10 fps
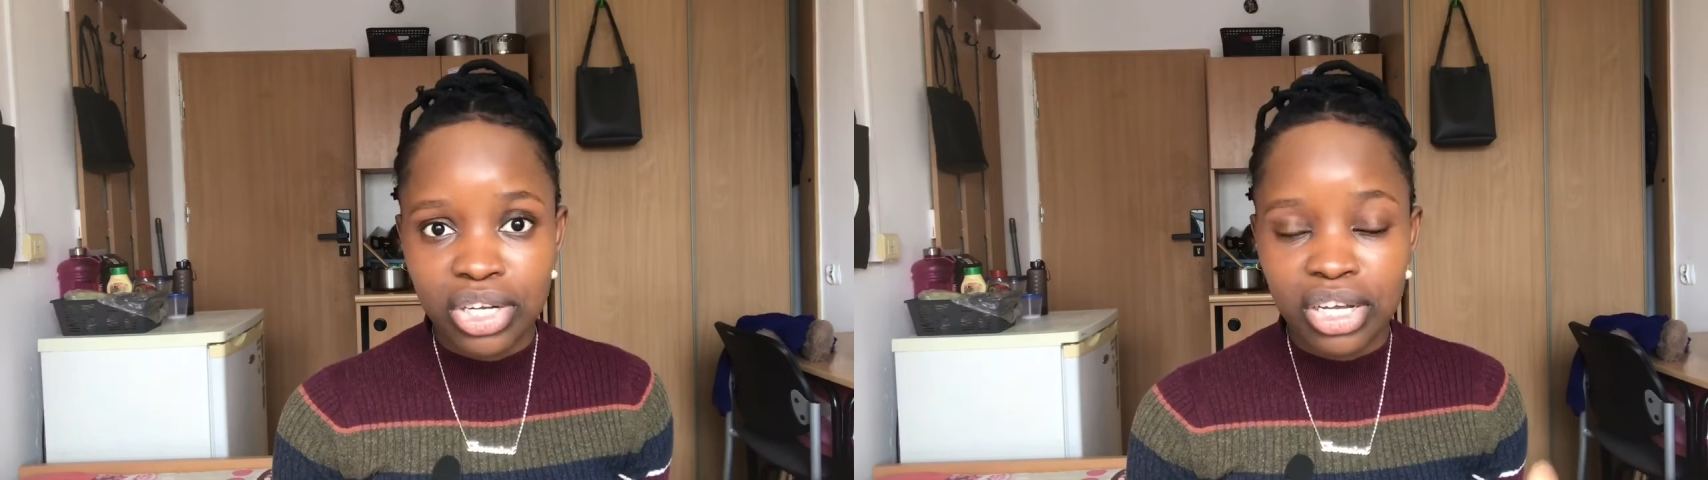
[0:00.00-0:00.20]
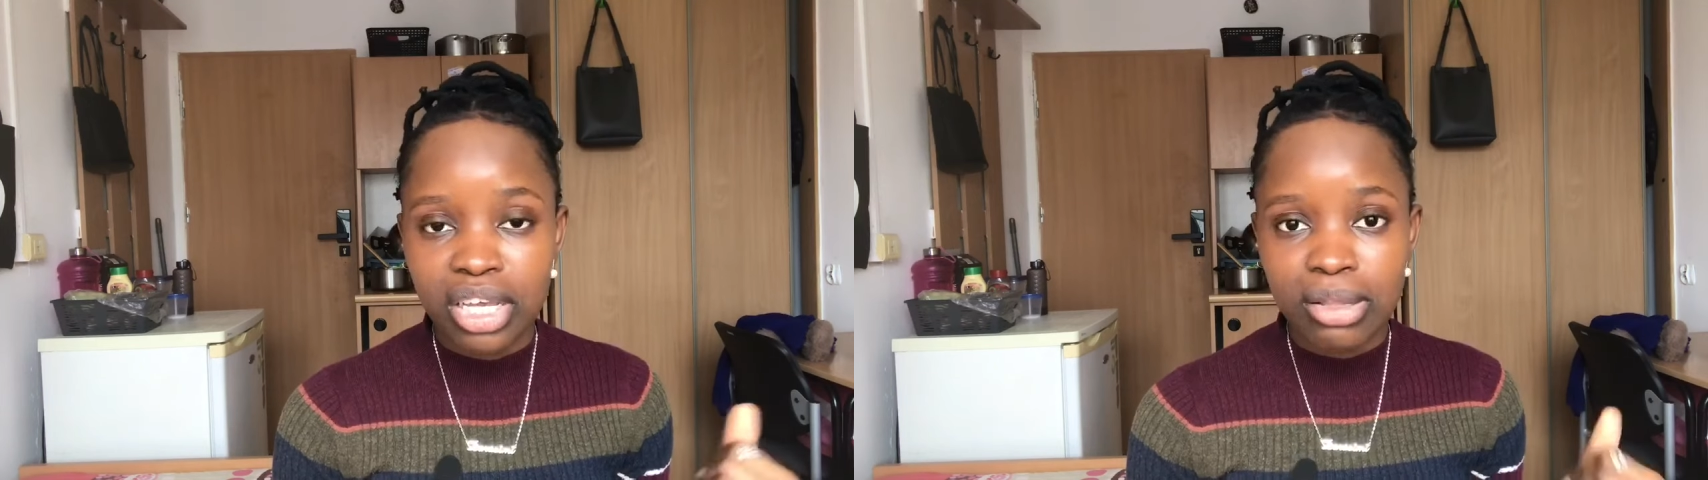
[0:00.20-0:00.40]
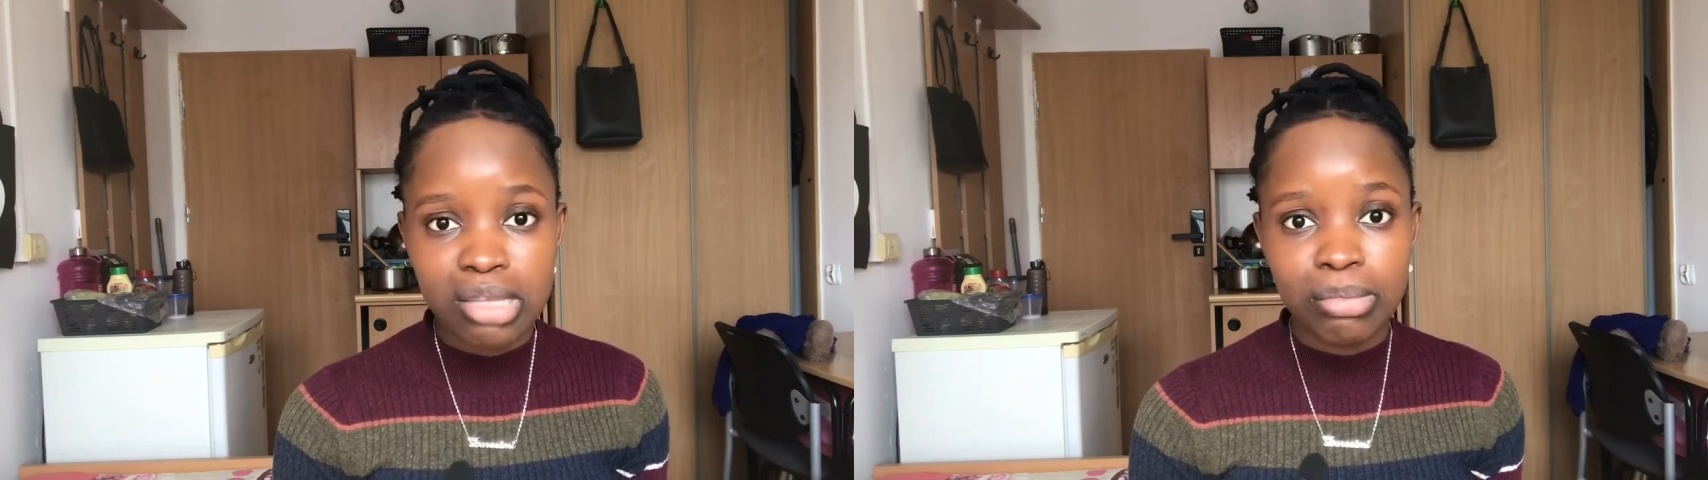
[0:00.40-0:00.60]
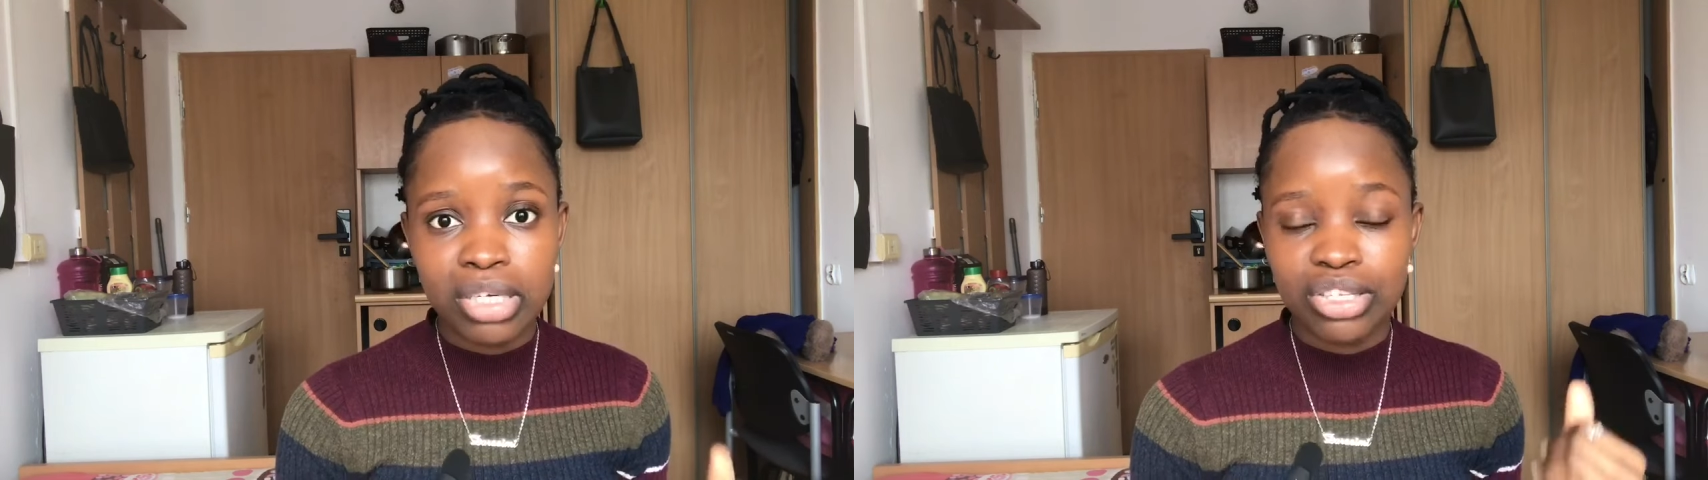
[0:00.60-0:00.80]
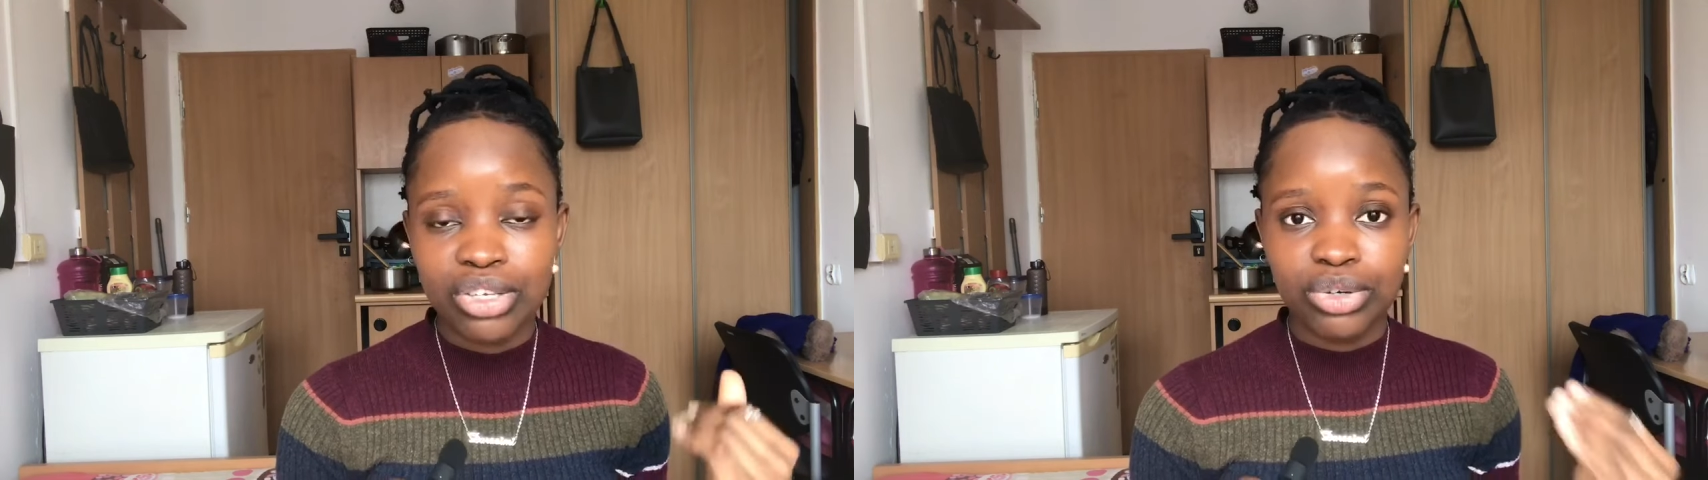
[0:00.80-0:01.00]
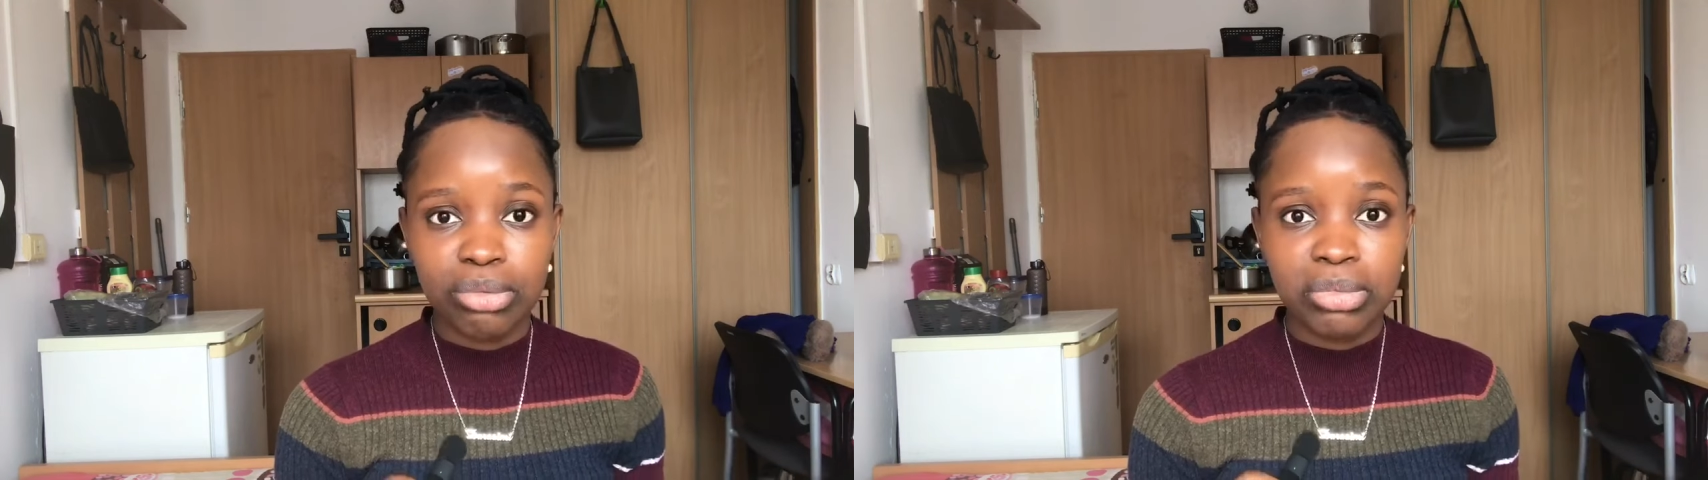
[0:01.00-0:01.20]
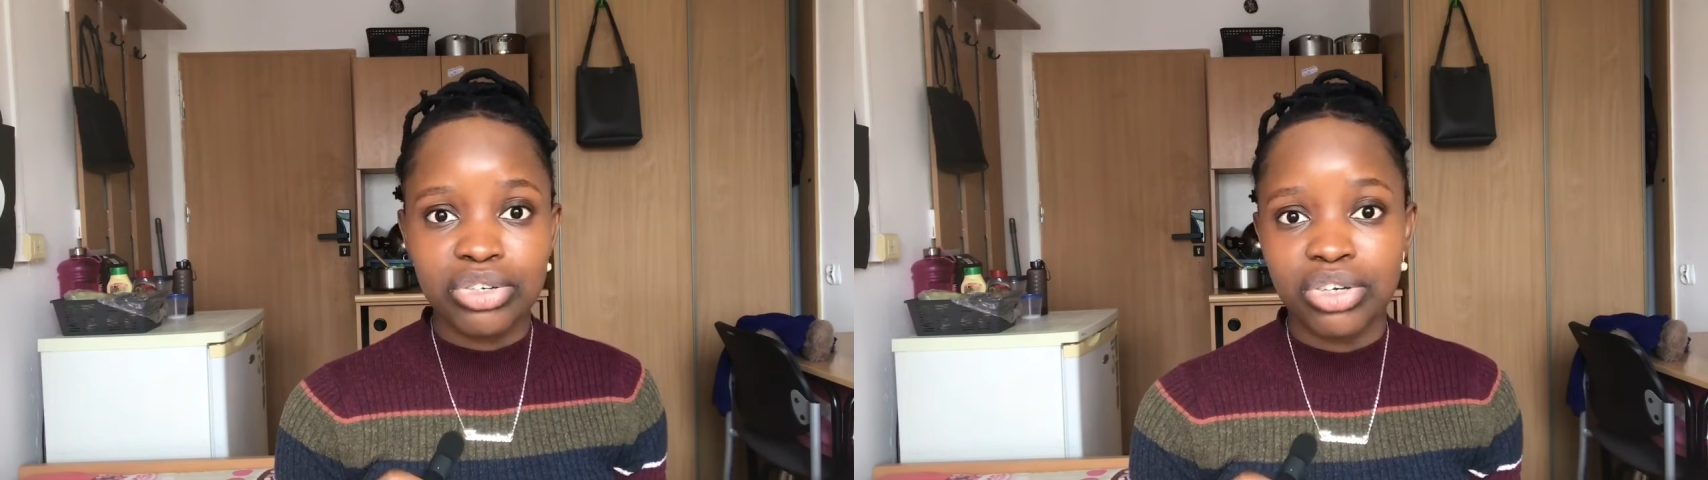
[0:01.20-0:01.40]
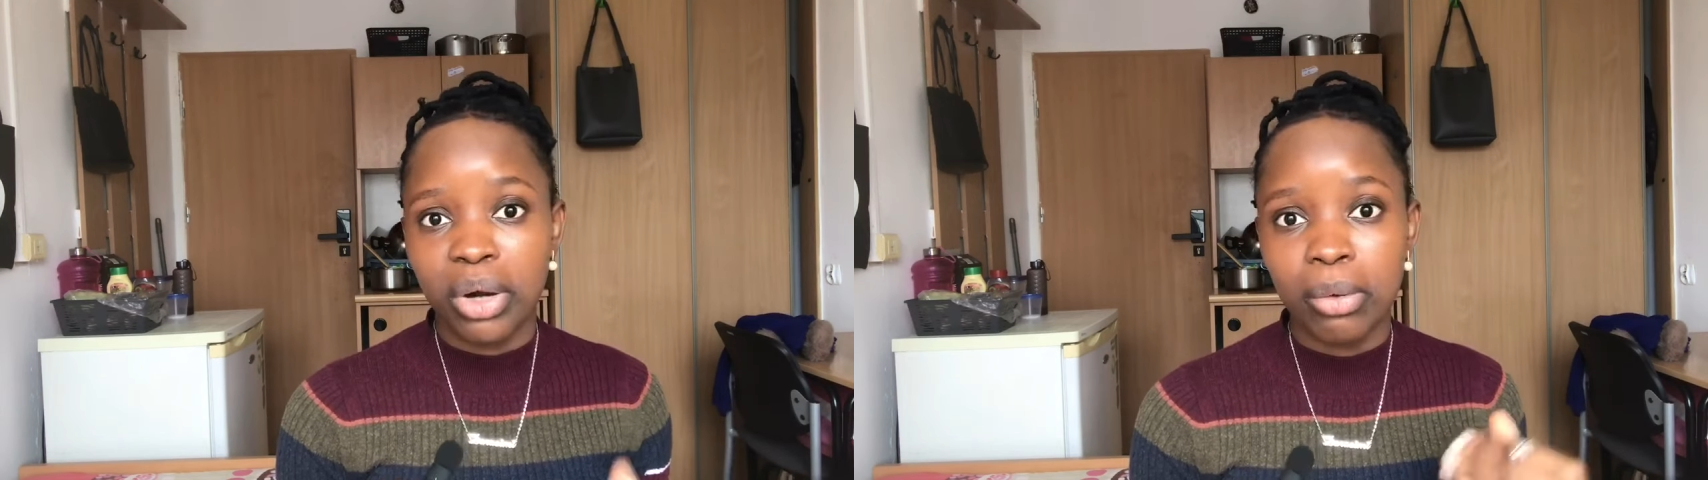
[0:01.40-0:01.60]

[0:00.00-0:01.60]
you are getting back to your dormitory